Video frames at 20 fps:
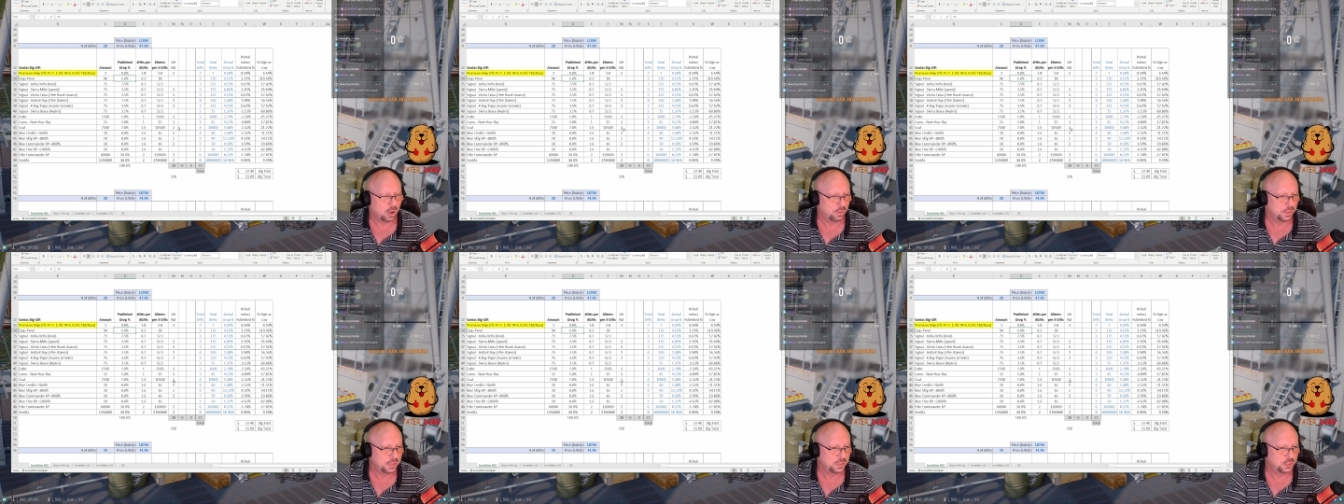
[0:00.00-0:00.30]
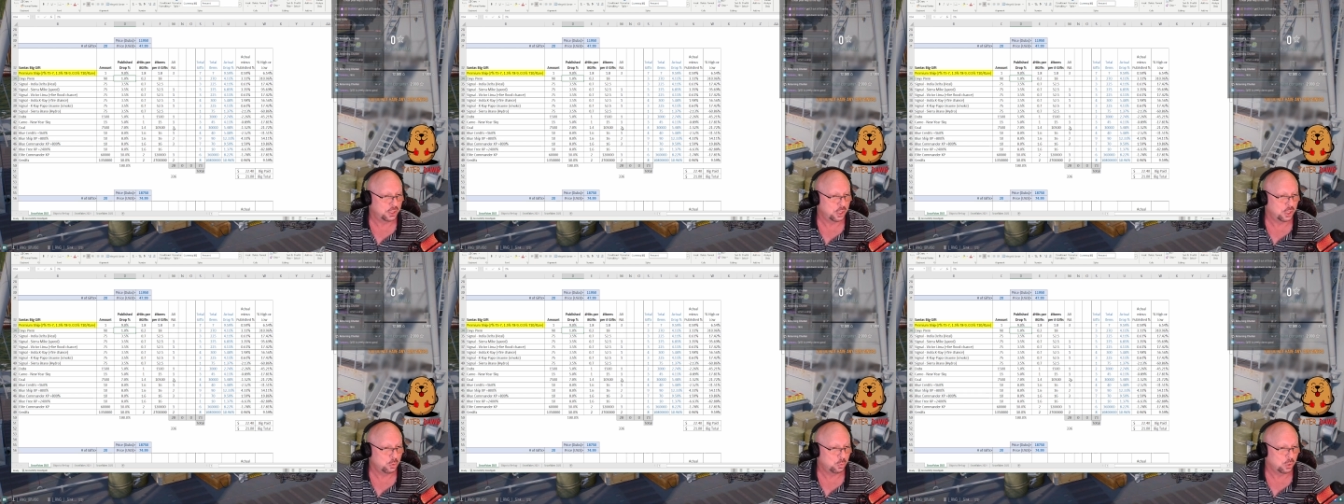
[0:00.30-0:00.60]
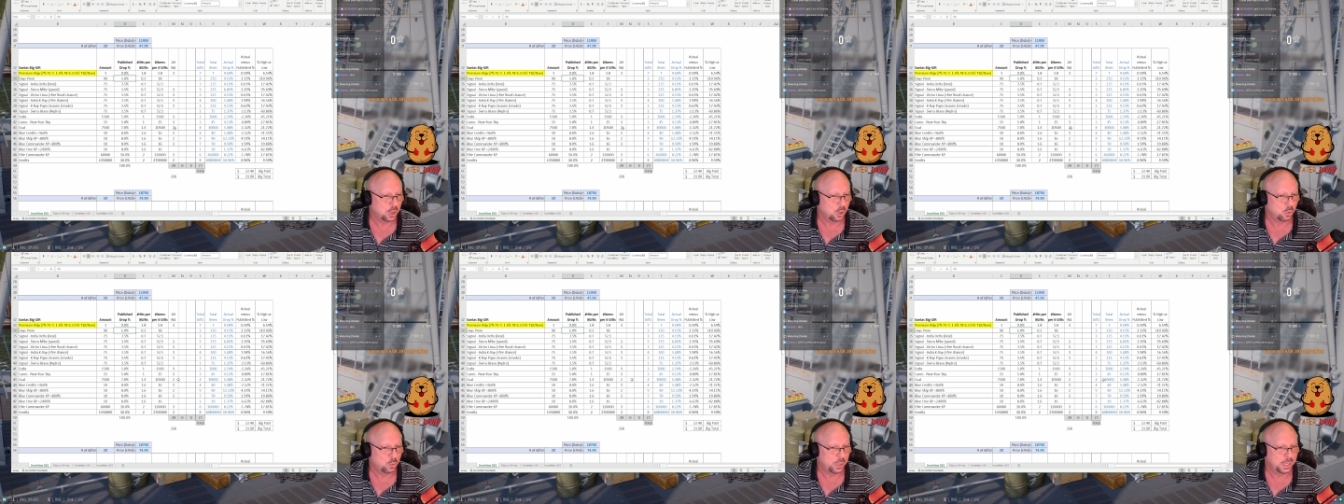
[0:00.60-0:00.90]
These 2
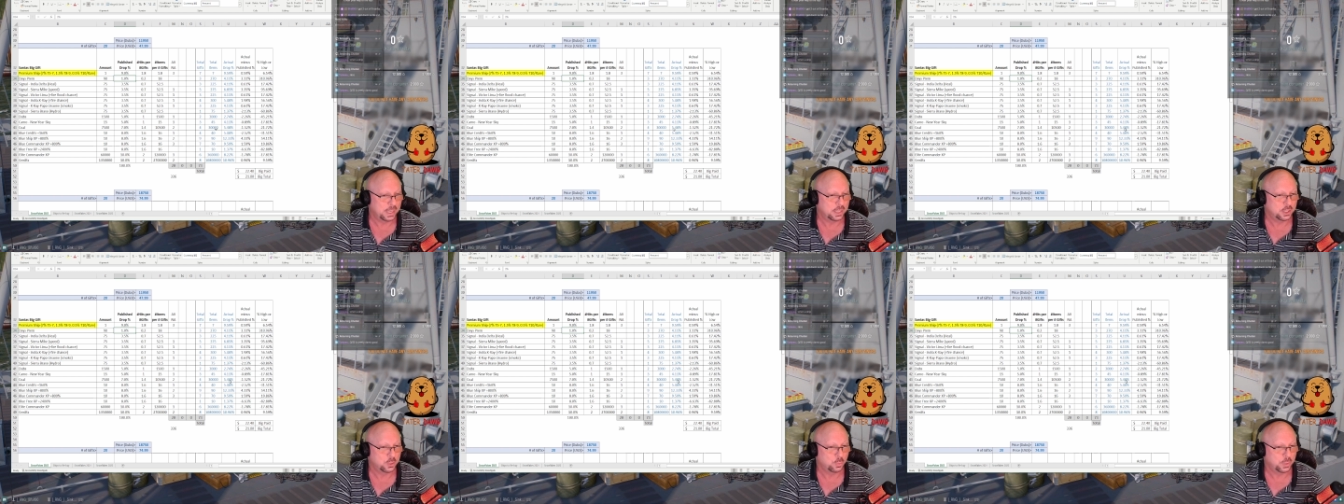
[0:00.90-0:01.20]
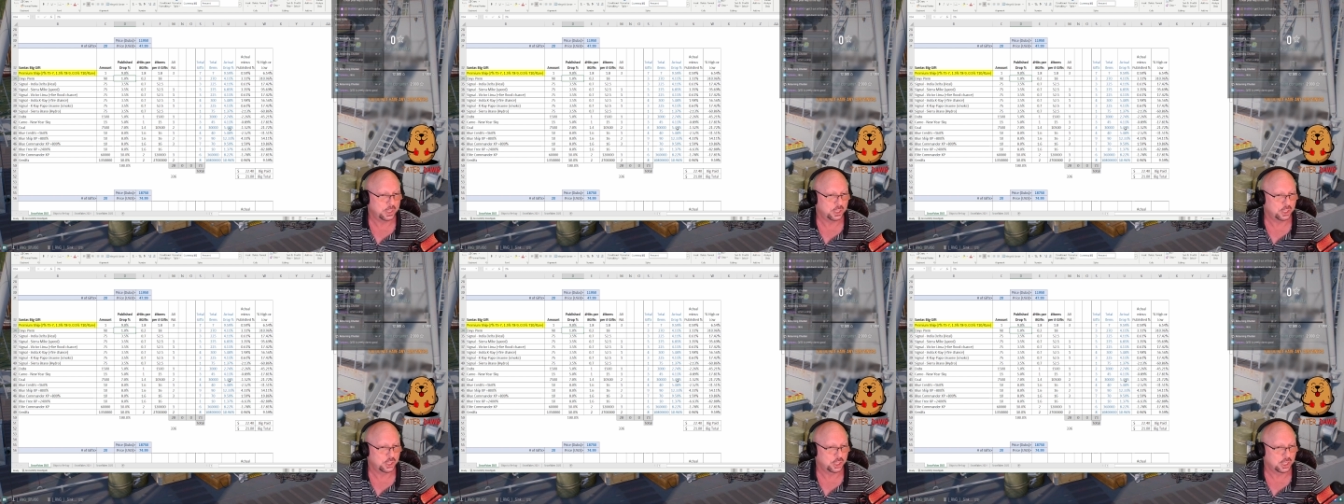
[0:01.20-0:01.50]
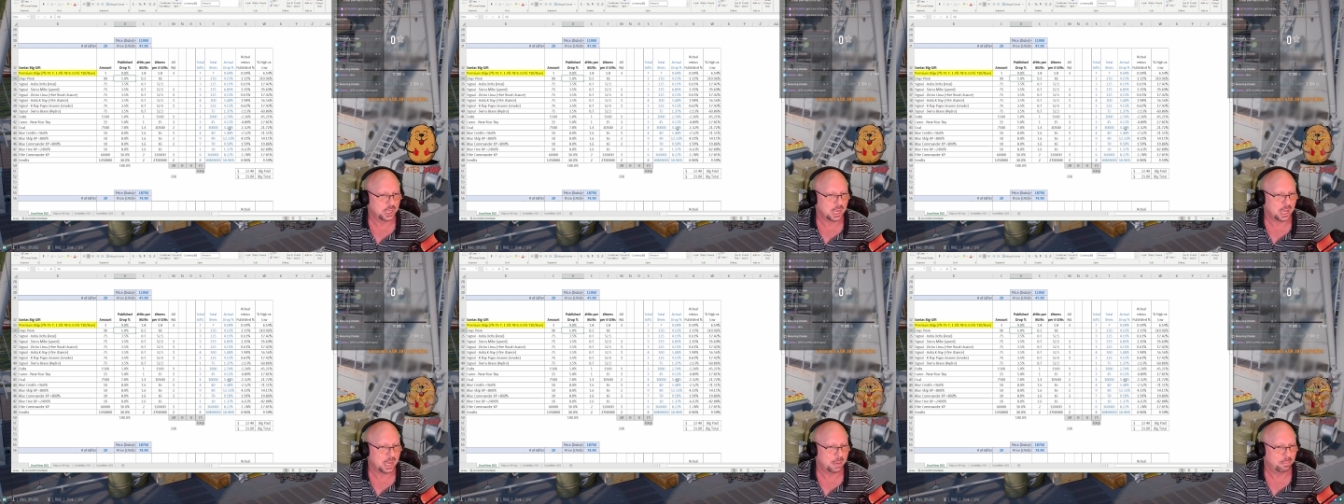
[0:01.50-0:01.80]
coal hits we just
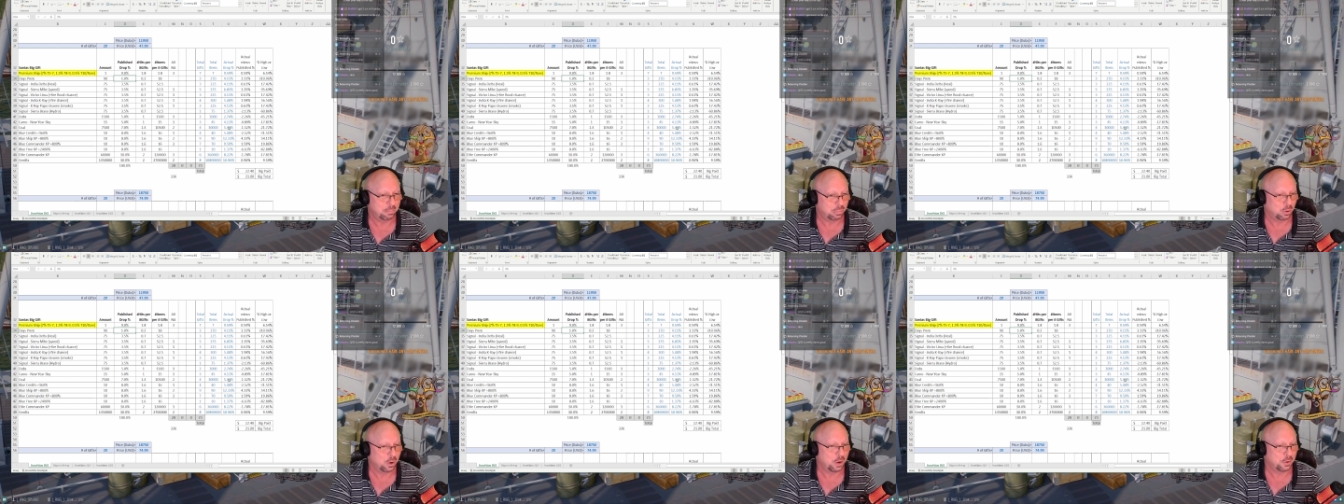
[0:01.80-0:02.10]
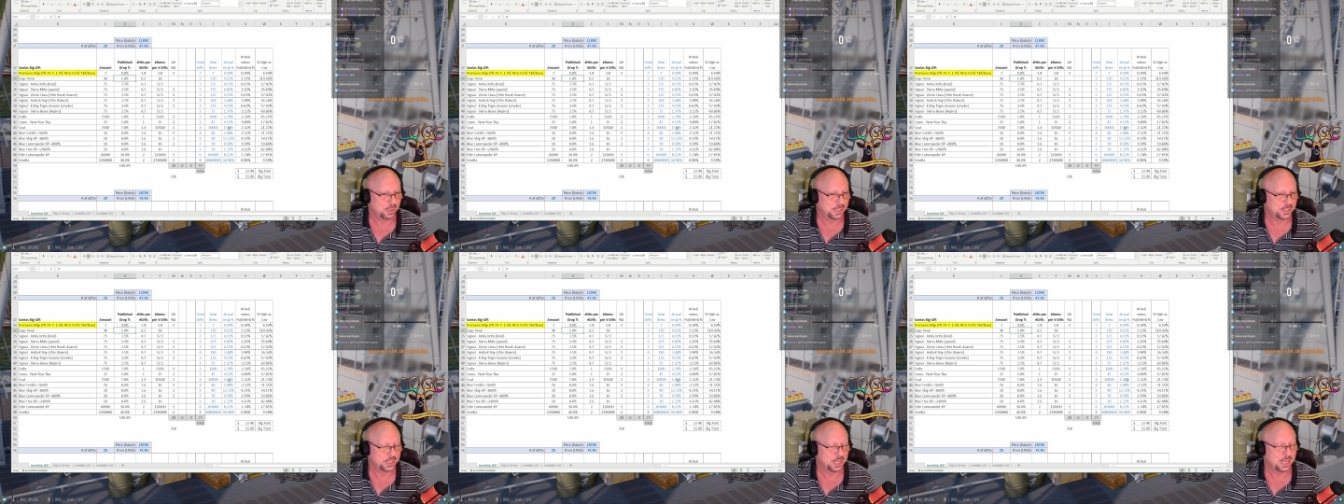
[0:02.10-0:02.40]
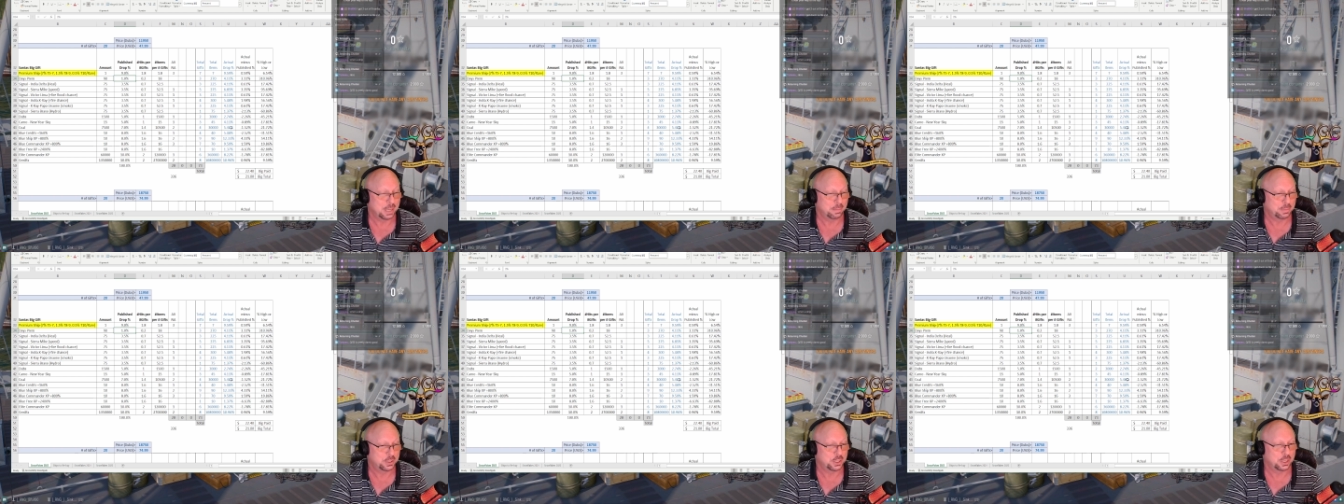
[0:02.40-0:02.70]
got brought us
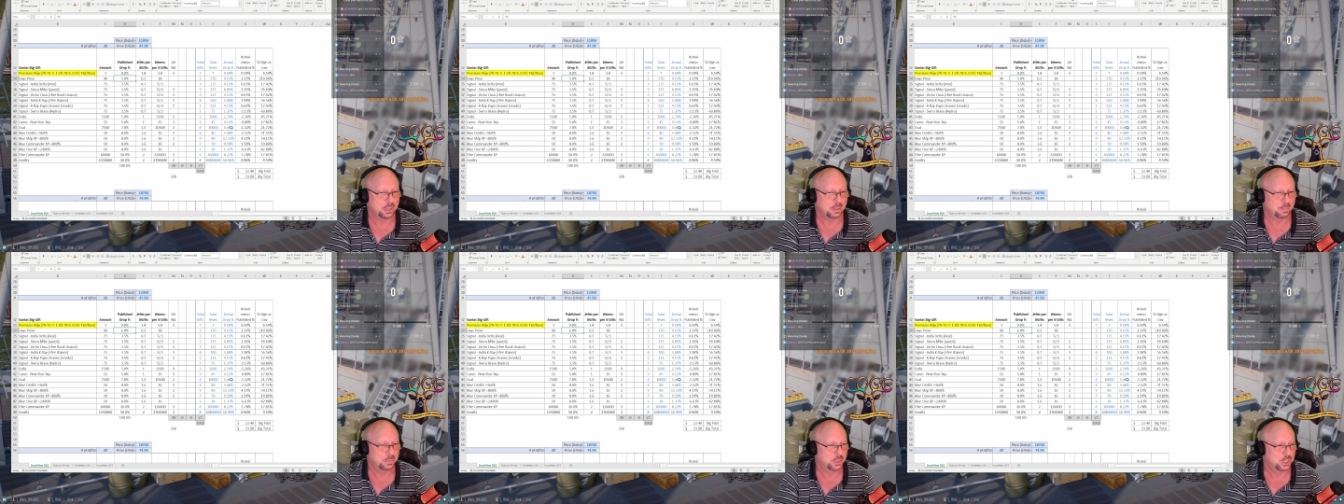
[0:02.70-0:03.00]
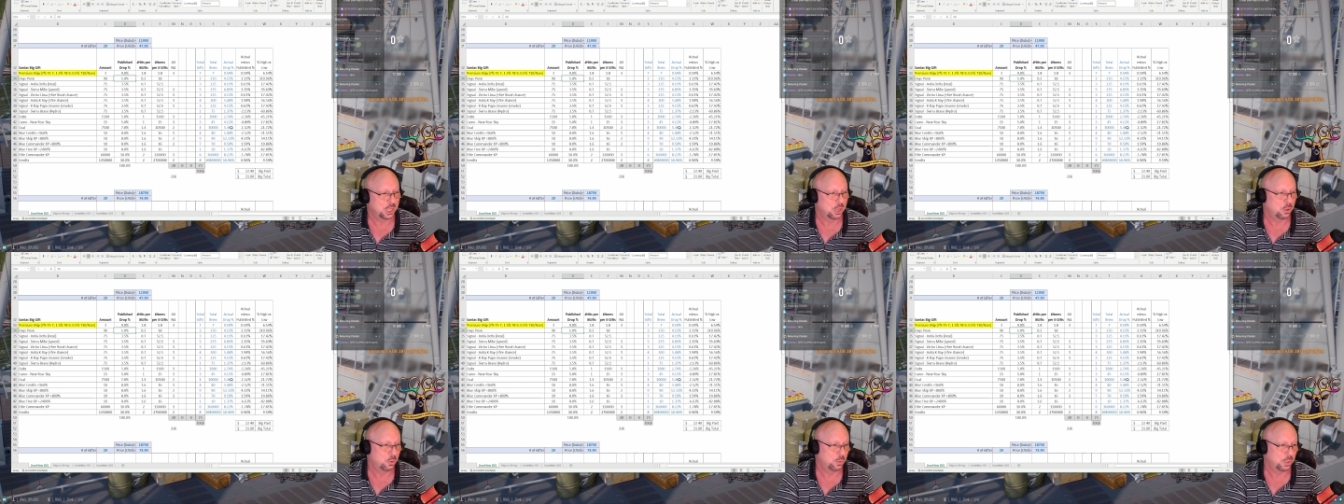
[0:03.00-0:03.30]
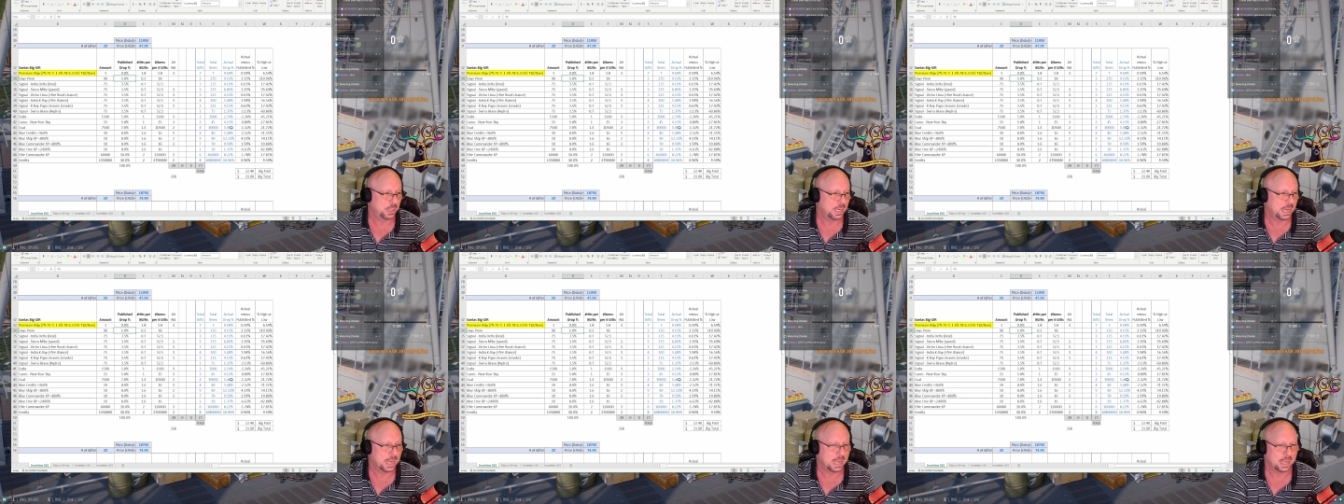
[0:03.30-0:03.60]
up some, so
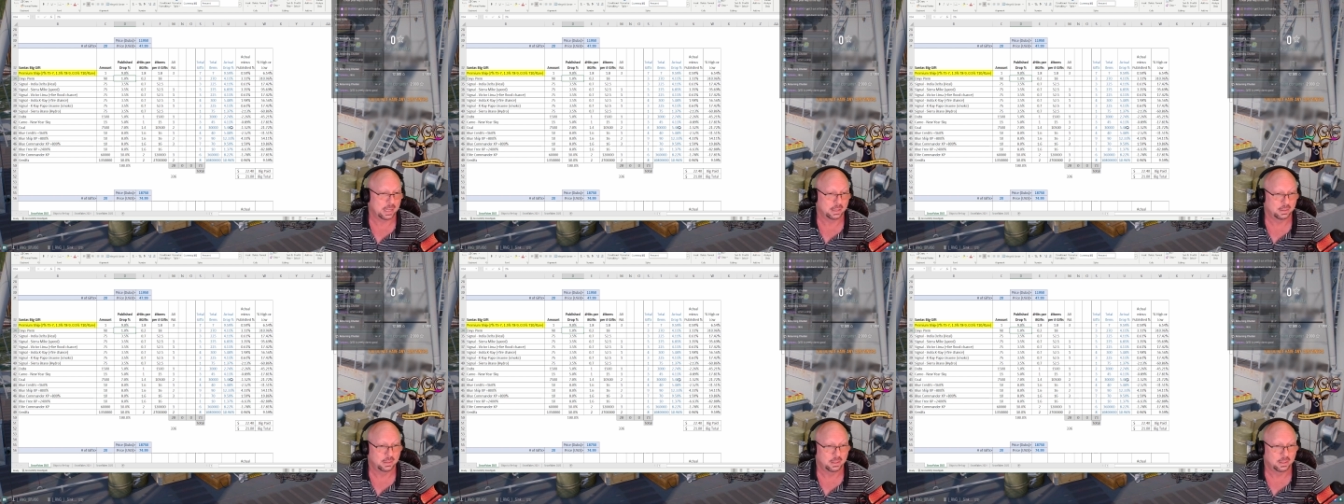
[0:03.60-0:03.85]
yeah.